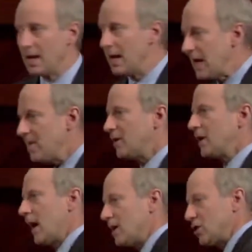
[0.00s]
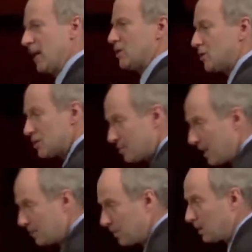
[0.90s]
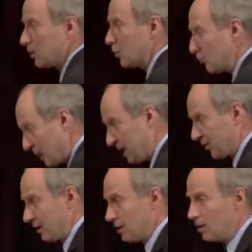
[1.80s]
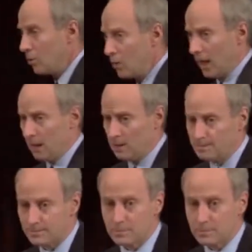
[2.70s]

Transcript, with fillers: Even conscientious people who reason well